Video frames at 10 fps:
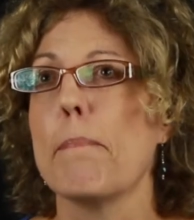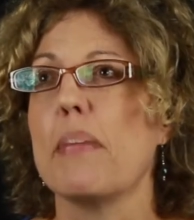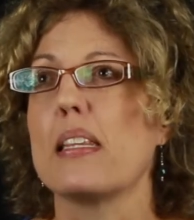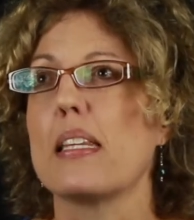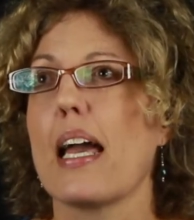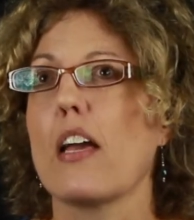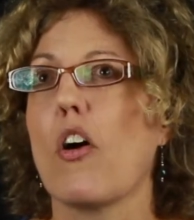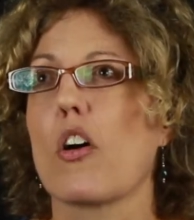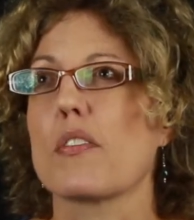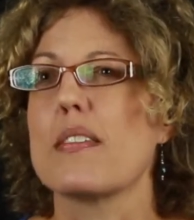but they
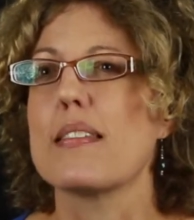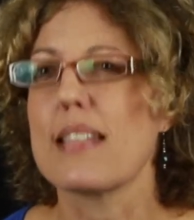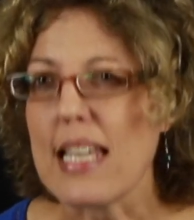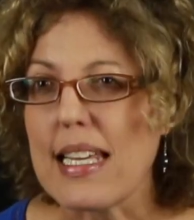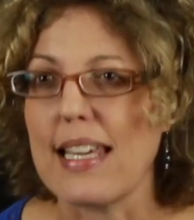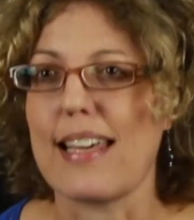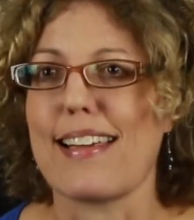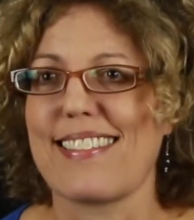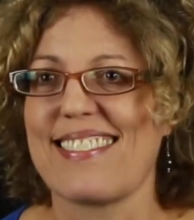are seeking